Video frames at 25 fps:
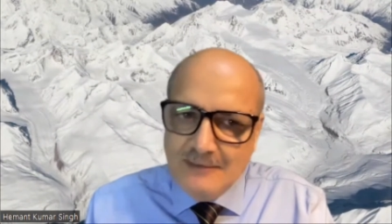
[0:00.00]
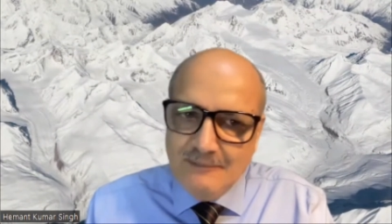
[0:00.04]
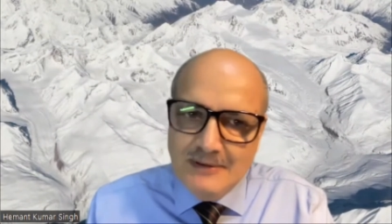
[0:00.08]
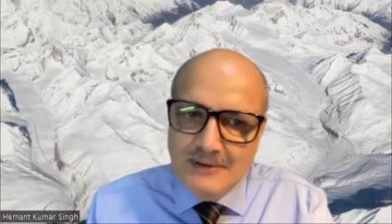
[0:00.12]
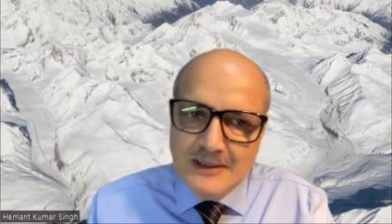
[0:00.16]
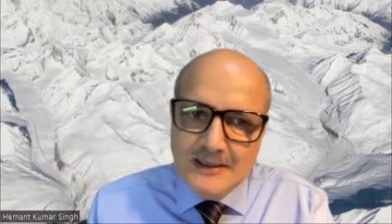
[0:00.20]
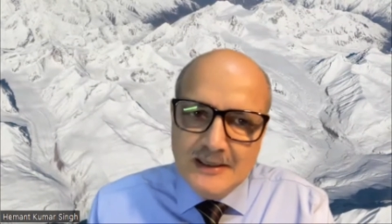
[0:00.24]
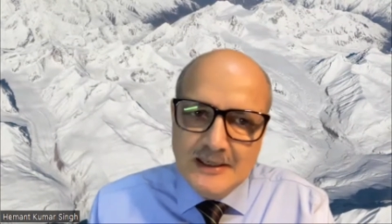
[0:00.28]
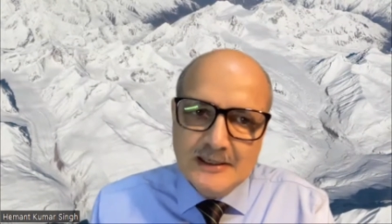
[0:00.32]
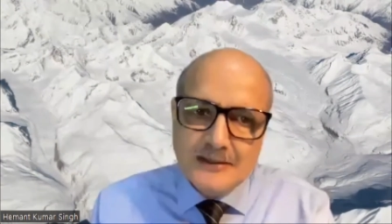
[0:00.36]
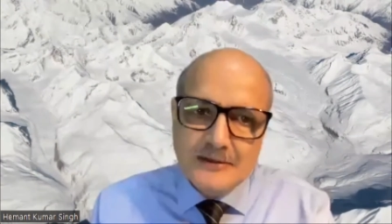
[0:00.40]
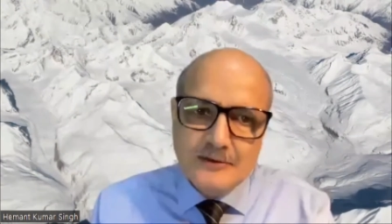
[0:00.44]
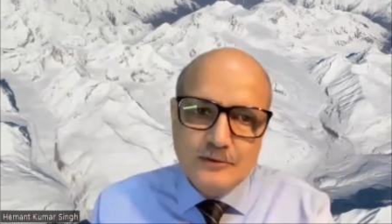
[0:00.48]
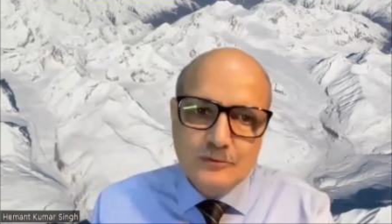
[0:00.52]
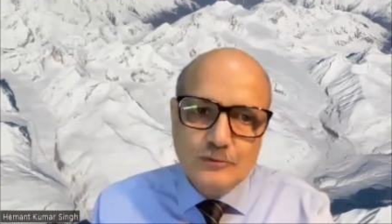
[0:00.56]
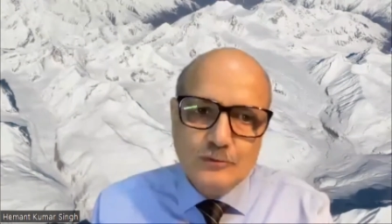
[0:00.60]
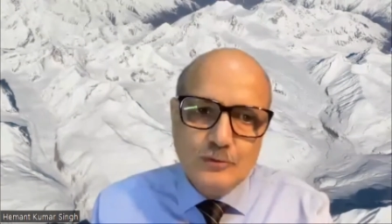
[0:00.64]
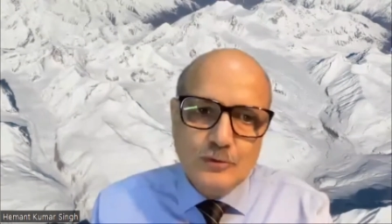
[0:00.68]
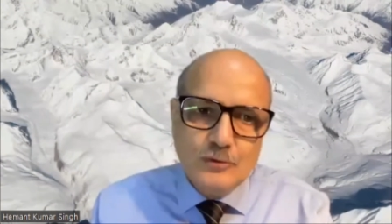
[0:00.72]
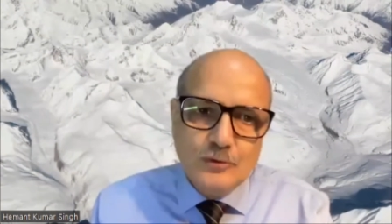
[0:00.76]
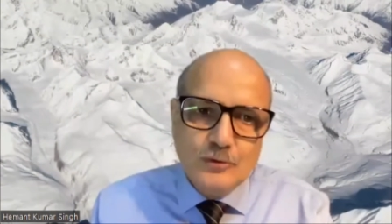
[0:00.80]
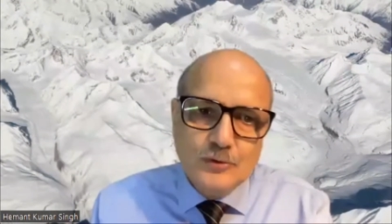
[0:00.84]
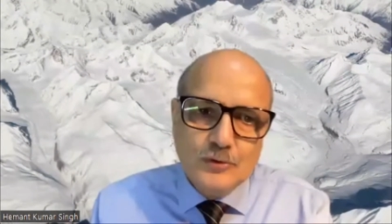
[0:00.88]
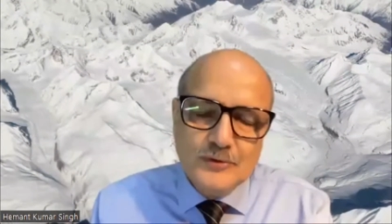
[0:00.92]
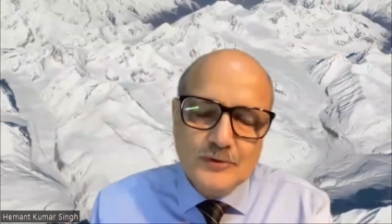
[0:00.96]
I will
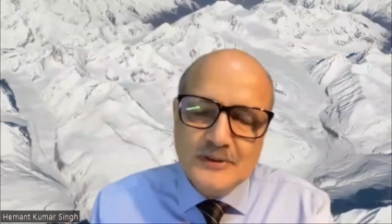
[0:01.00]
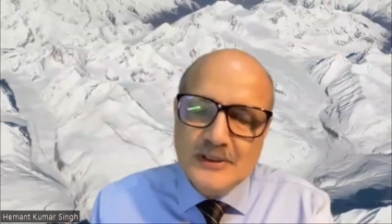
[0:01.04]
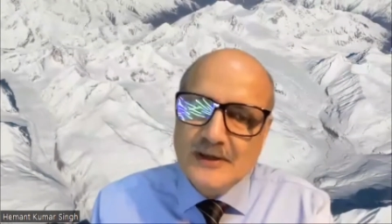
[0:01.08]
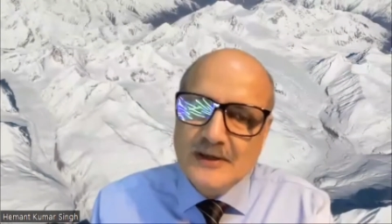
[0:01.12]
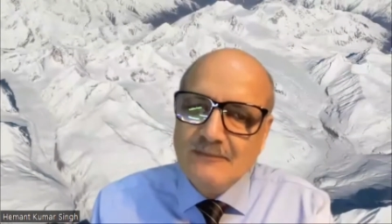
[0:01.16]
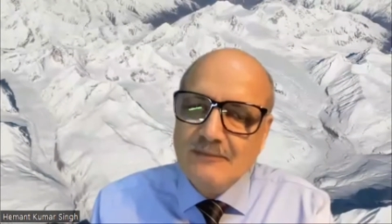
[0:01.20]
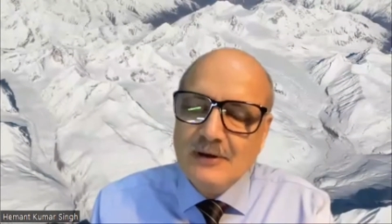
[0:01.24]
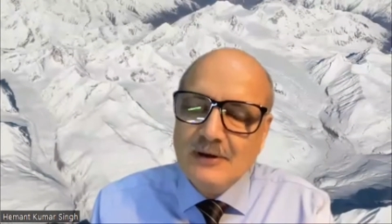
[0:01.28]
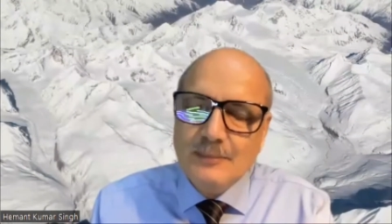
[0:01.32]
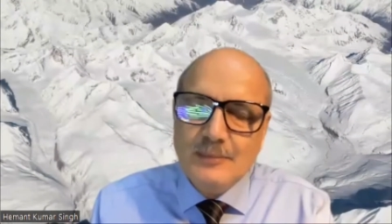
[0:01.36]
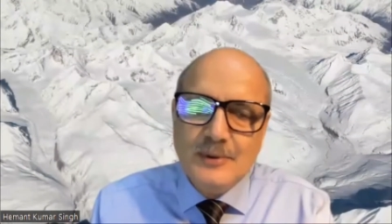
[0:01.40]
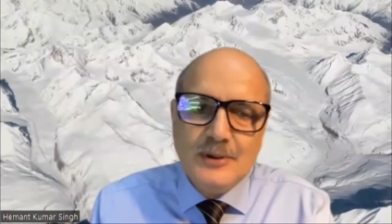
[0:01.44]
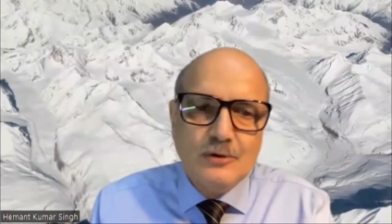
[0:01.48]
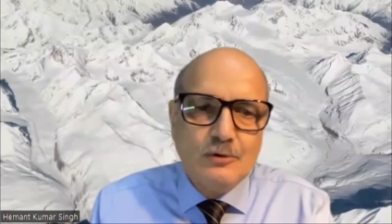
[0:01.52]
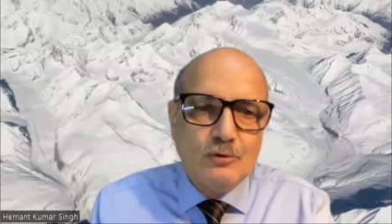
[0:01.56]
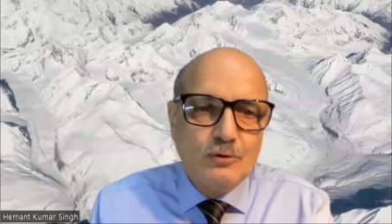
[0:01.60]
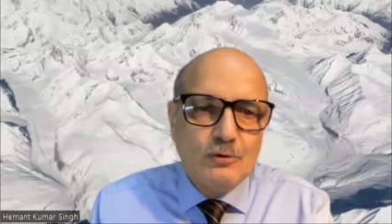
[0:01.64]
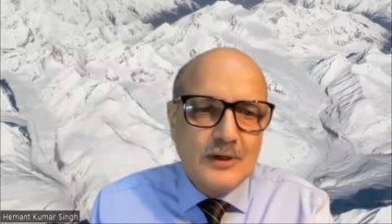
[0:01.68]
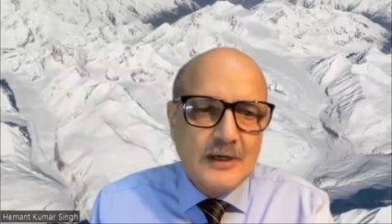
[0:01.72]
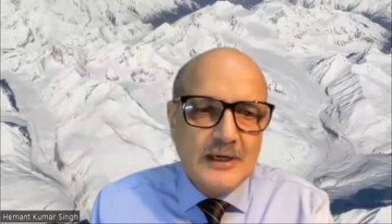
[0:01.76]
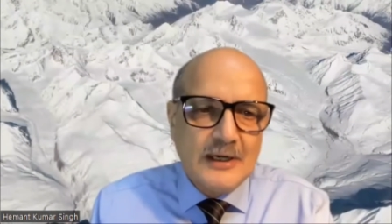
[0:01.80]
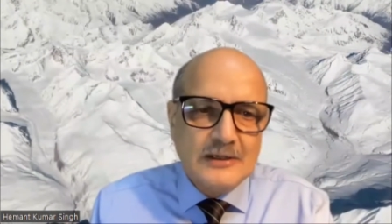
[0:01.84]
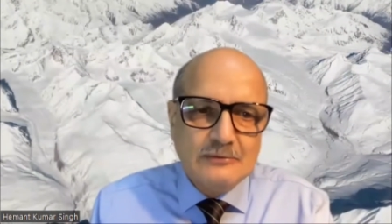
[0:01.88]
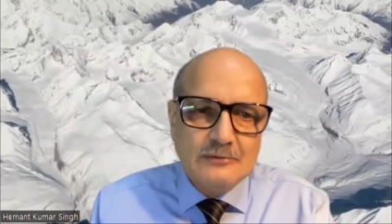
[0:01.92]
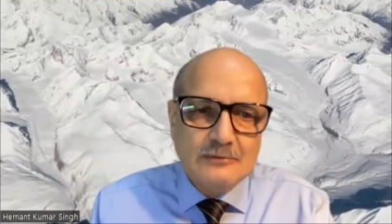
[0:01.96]
get you. There will
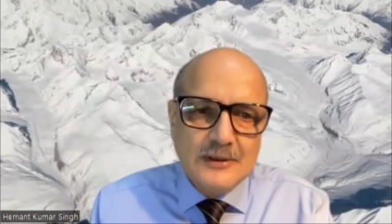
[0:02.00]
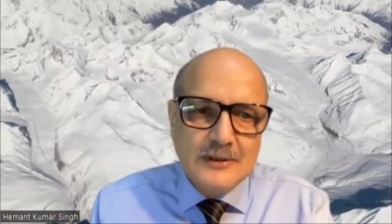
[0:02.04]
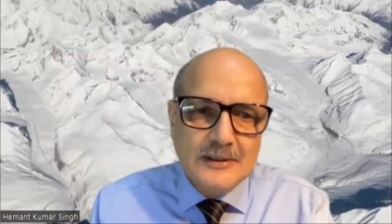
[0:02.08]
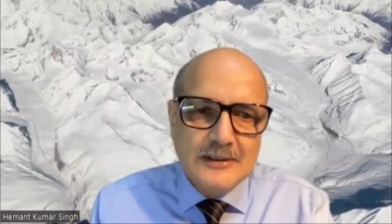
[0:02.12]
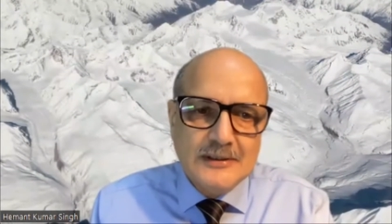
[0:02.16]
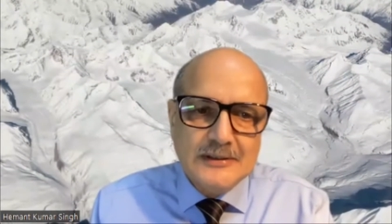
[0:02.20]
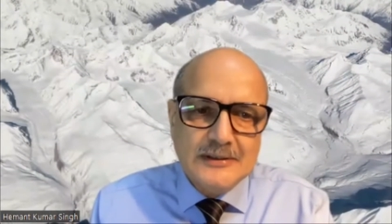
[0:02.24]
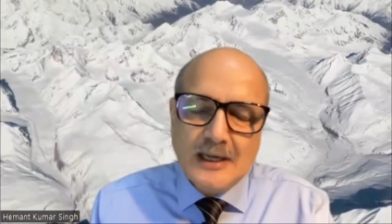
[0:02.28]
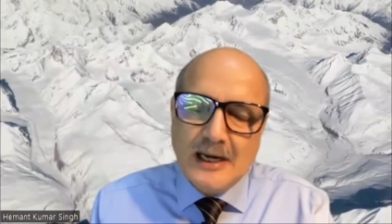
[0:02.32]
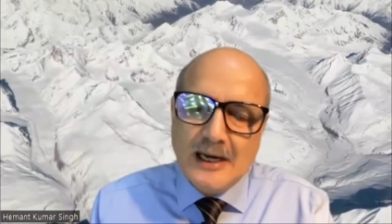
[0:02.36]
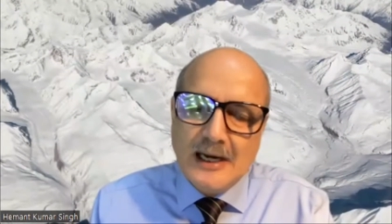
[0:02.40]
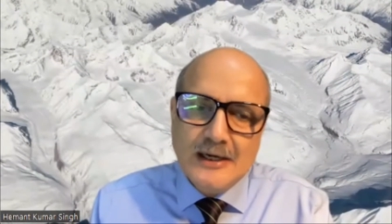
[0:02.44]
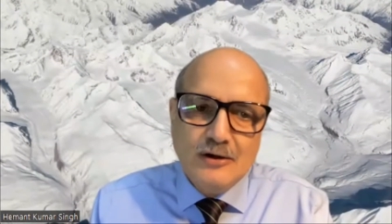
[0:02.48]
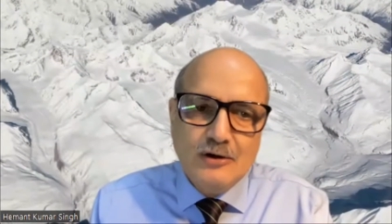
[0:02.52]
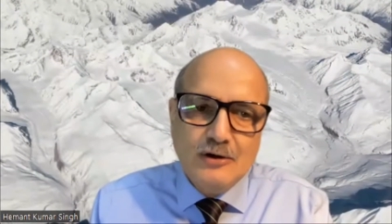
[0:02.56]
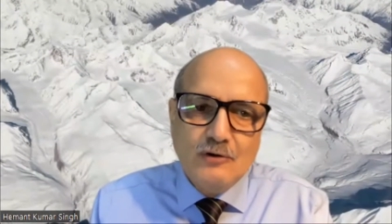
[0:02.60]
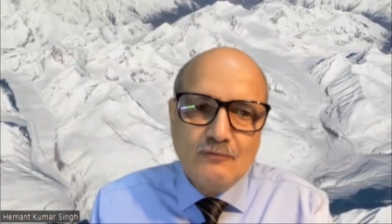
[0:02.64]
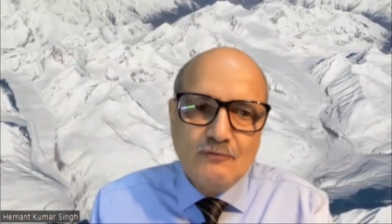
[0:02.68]
be no casualties.